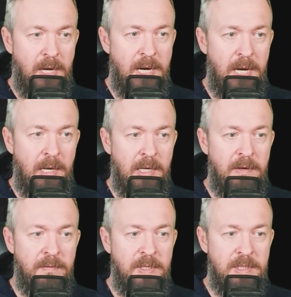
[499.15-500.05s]
I'll
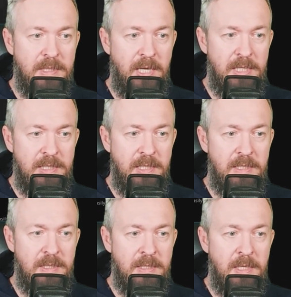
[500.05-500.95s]
leave this as
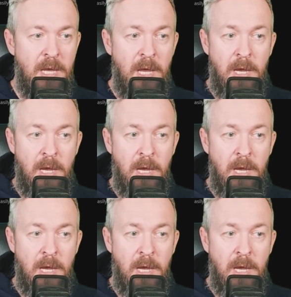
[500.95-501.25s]
is.